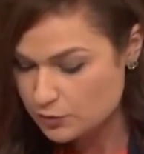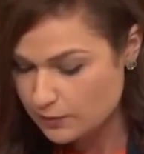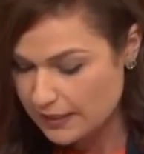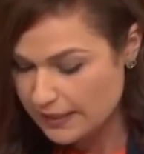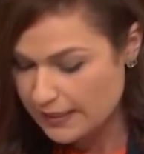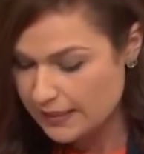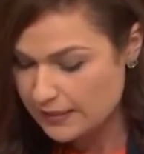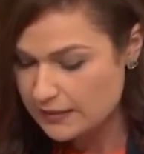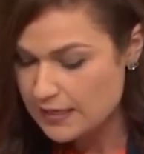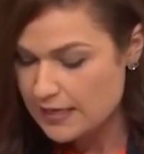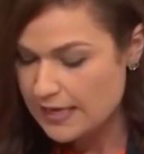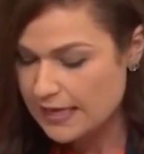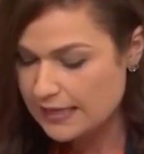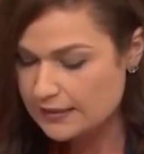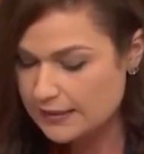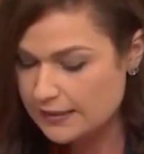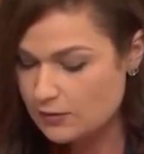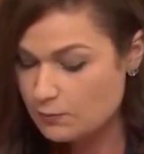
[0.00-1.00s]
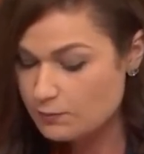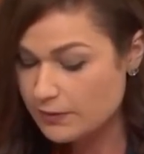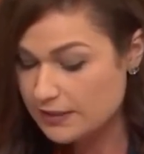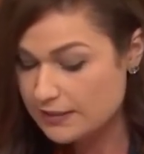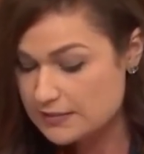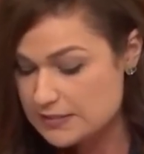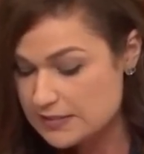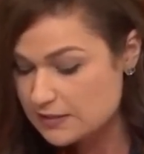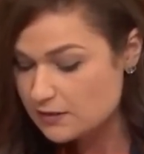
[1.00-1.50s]
trade, but
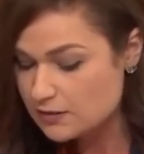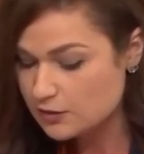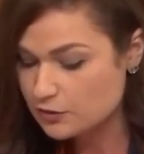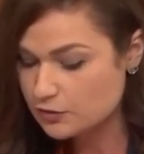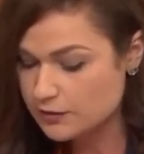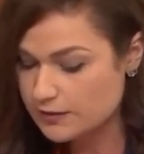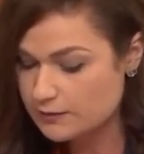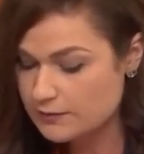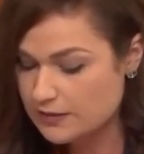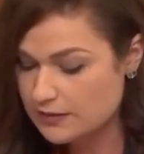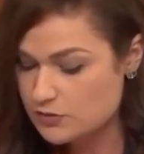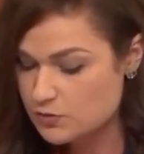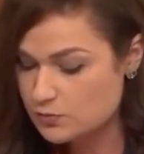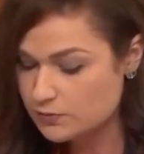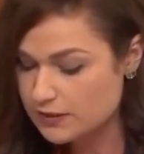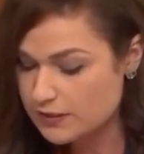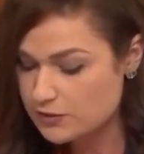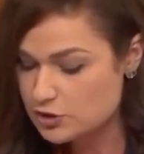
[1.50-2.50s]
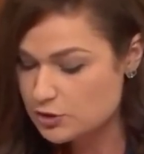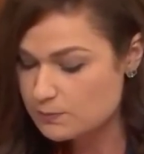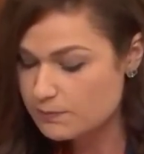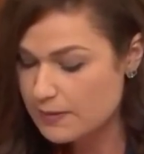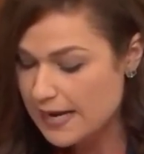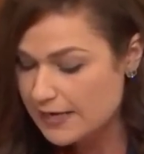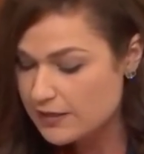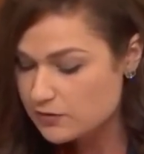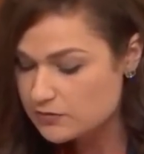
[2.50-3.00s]
until agreement is reached,
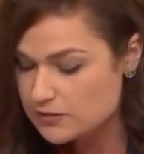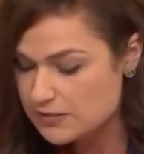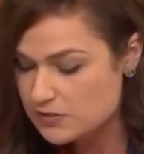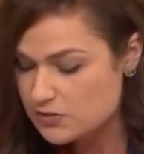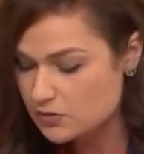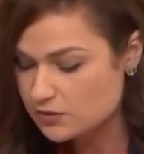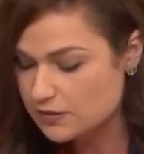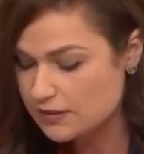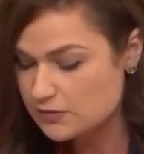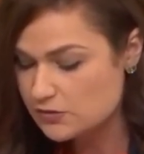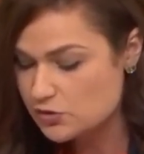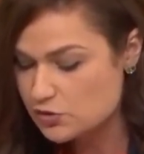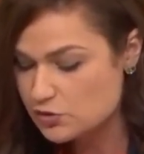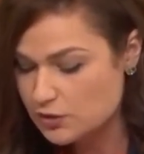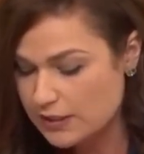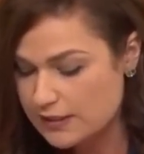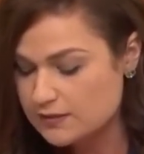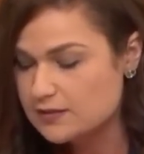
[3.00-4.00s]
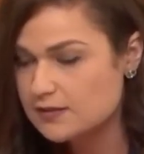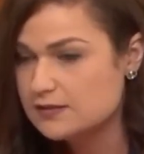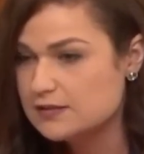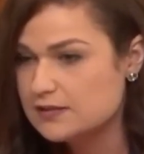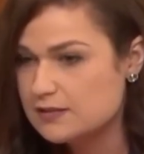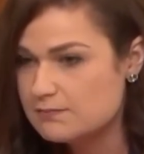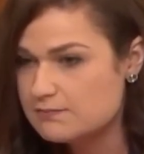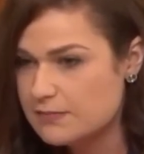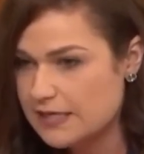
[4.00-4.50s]
biodiesel can strengthen
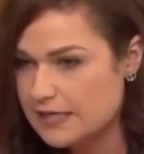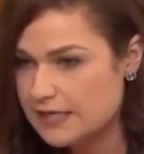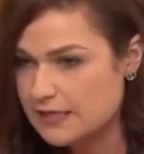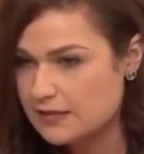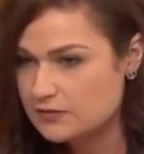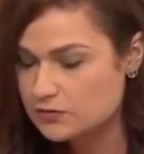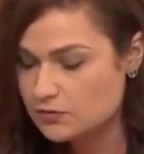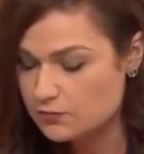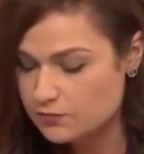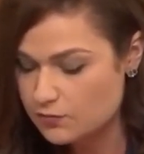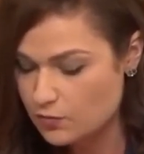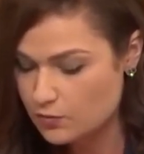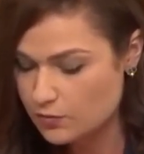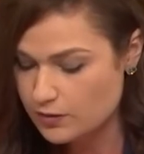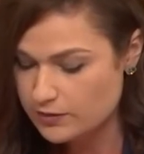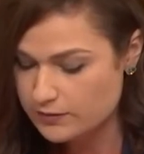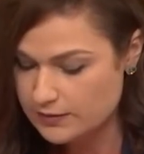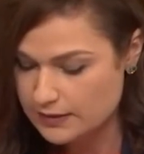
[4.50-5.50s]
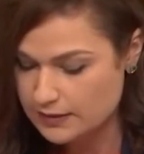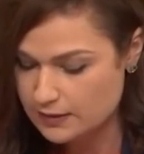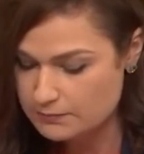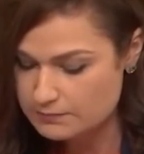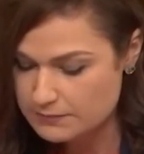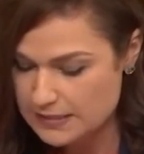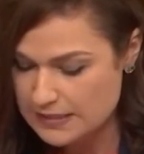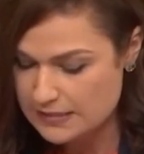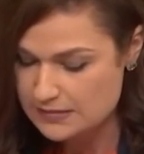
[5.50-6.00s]
the demand for their
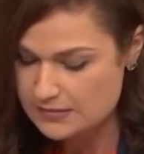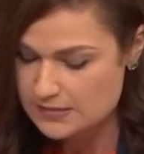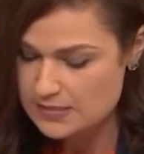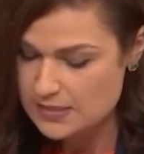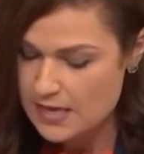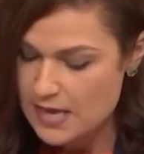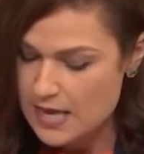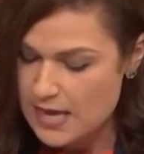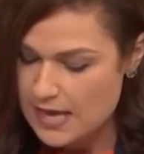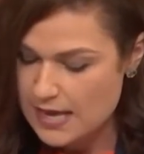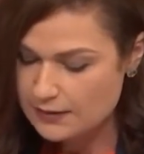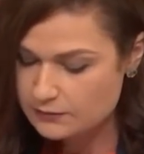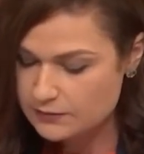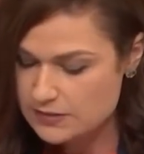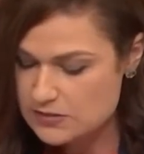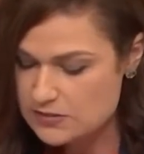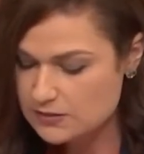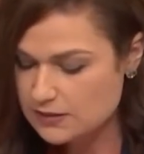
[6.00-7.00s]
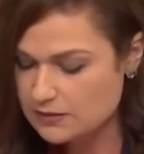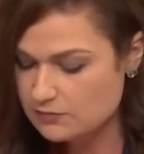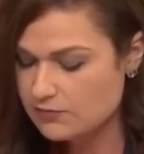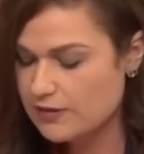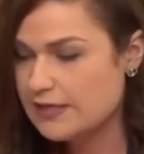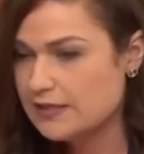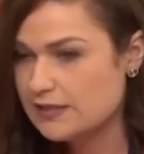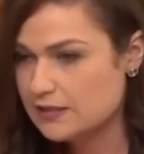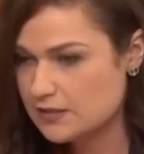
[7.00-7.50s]
beans. I recently
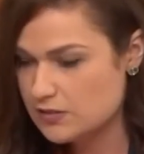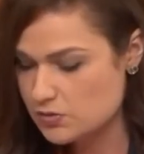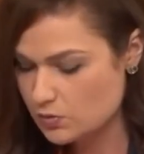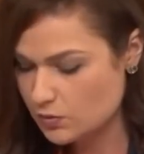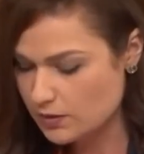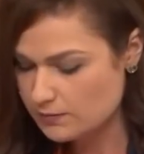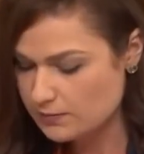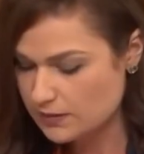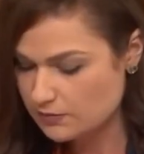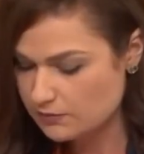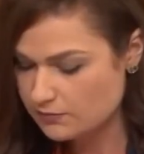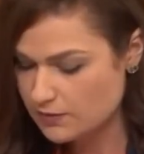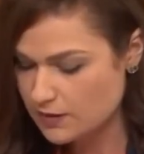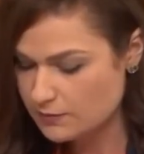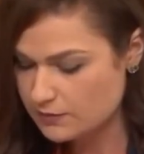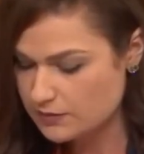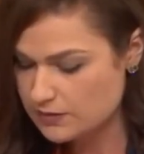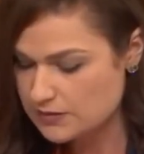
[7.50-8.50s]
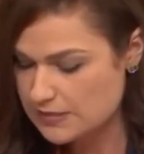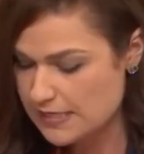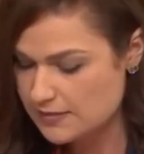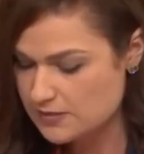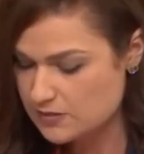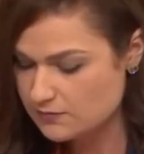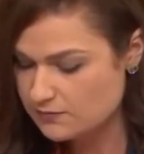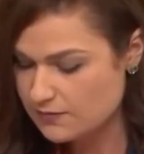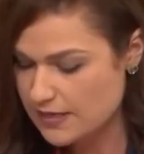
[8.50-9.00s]
invited a soybean farmer to
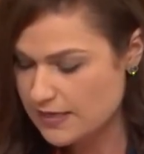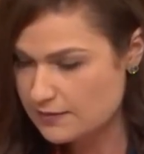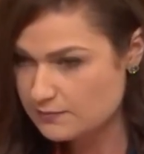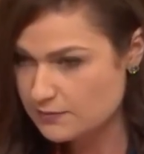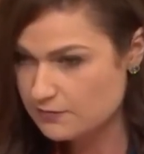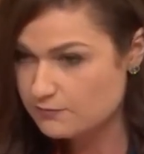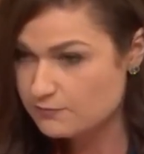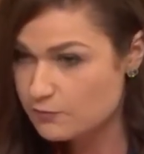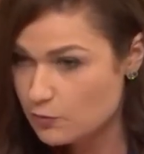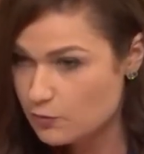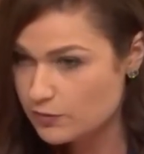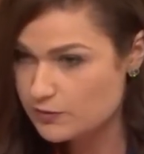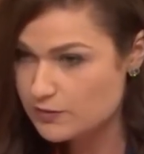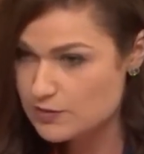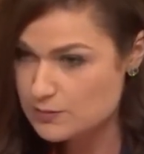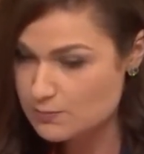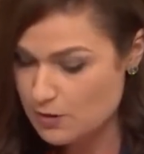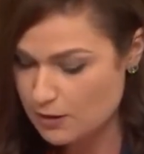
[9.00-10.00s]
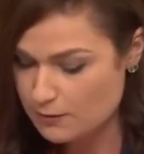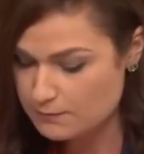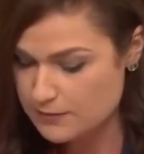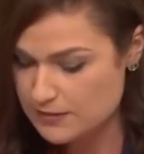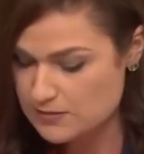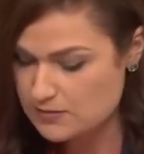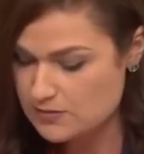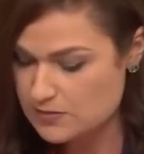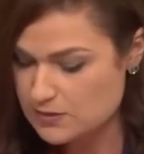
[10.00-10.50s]
testify before the Small
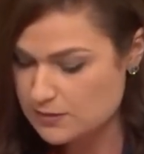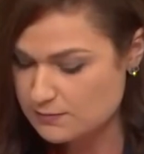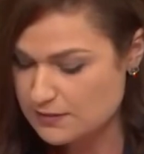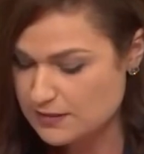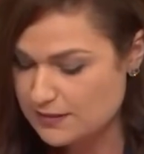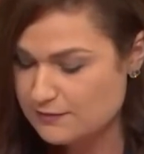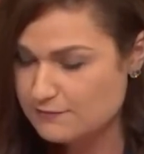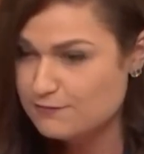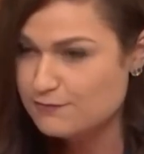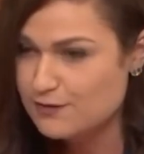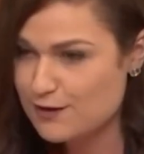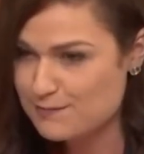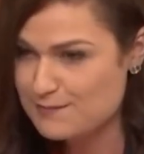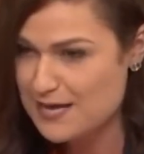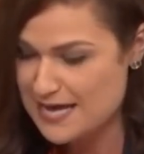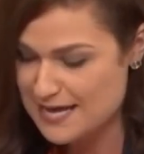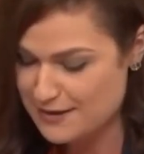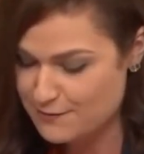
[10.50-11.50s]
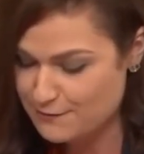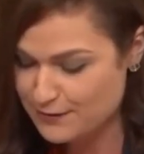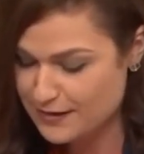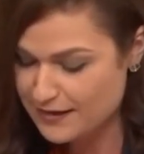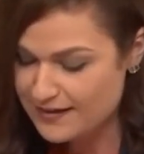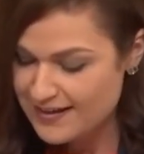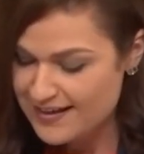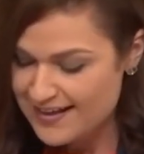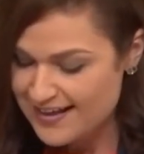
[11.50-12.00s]
Business Committee from Iowa.